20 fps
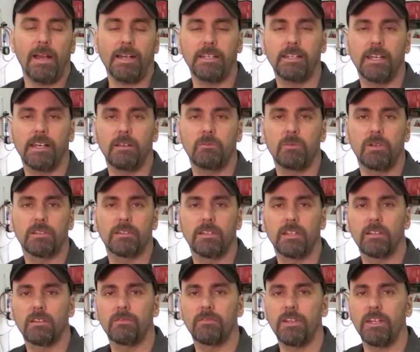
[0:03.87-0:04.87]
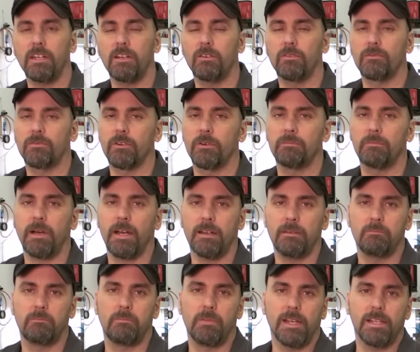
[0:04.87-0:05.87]
back again with another video from
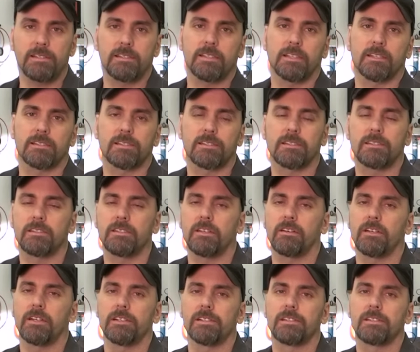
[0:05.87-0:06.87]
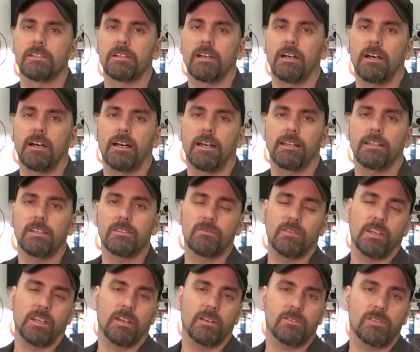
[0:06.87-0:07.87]
my basics series. Uh, in this
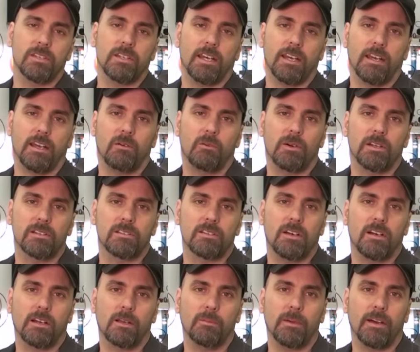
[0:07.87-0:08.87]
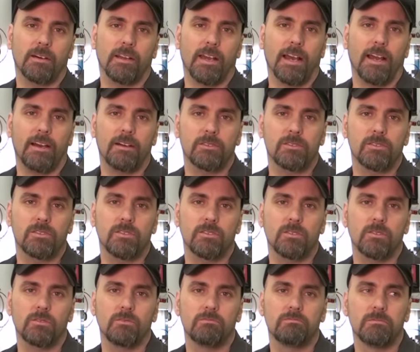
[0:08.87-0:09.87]
video today I want to talk about how
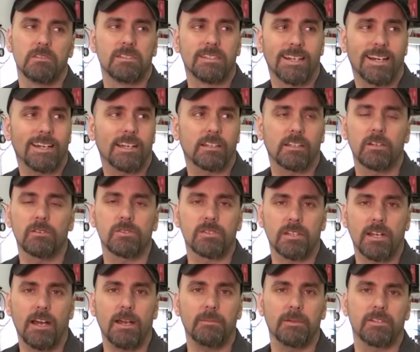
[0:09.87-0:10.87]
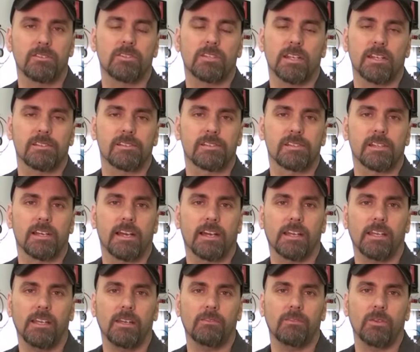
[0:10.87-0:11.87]
to diagnose timing chain
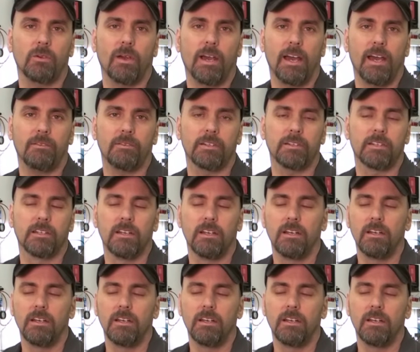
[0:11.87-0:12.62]
slack if you have it.